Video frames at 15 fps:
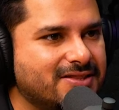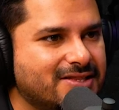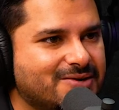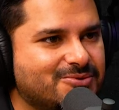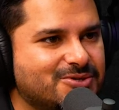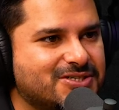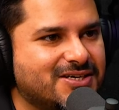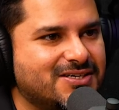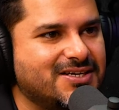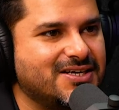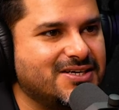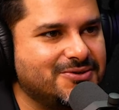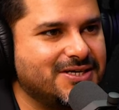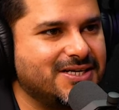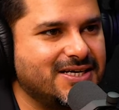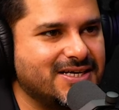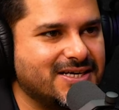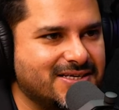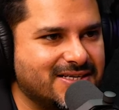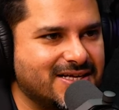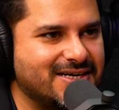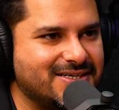there was continuity
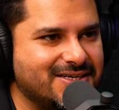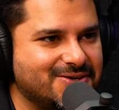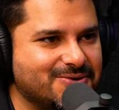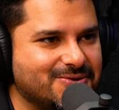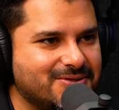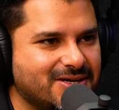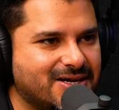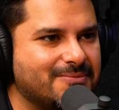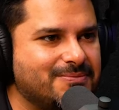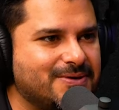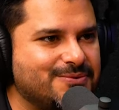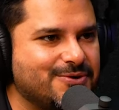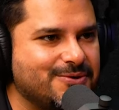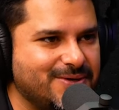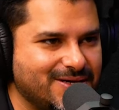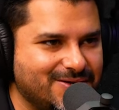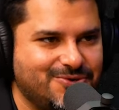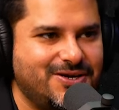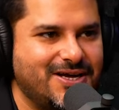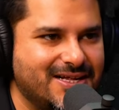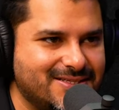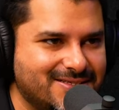and that you know the company would be in
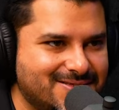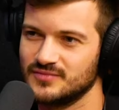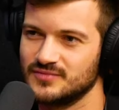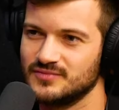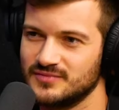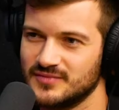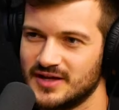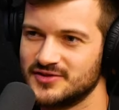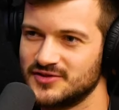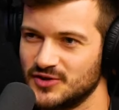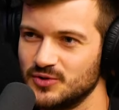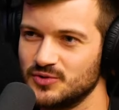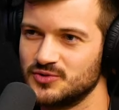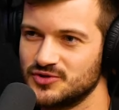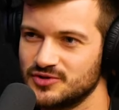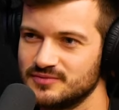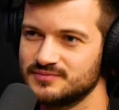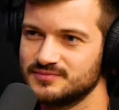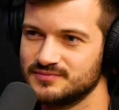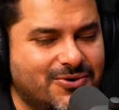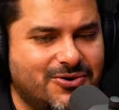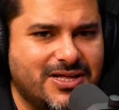good hands. That's huge.
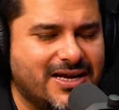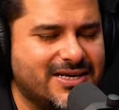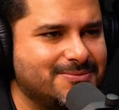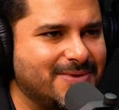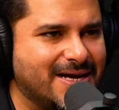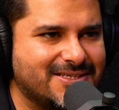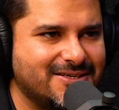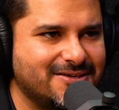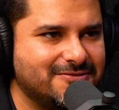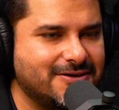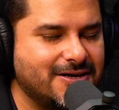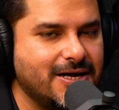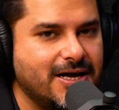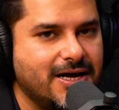Um, oh, that is massive.